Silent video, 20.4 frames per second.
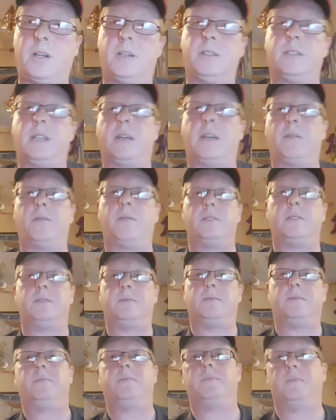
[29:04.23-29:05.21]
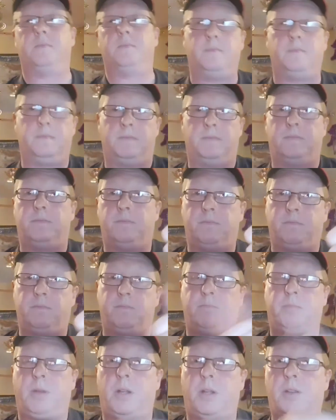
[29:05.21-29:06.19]
now.
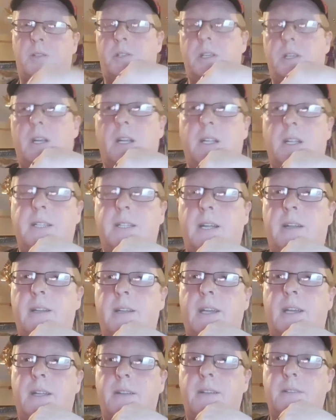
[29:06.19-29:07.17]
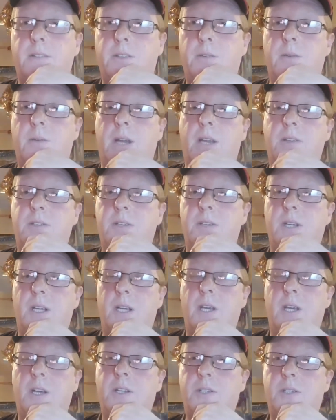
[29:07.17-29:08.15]
Bloke's settling down again, new house.
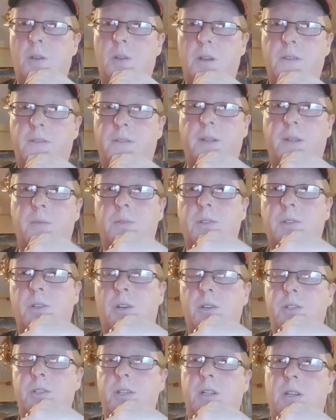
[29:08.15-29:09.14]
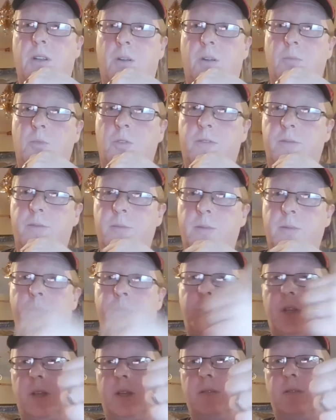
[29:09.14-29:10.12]
So hopefully we'll start seeing a lot more from him.
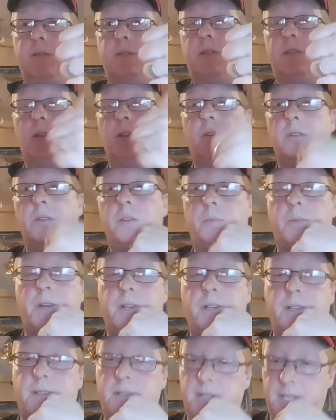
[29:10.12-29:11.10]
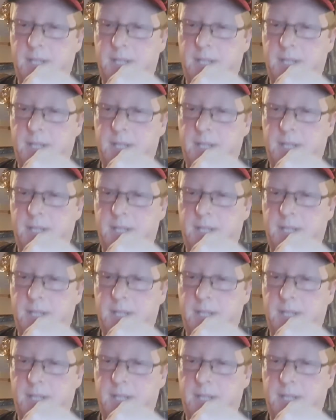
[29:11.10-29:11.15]
So good on you, Brandon.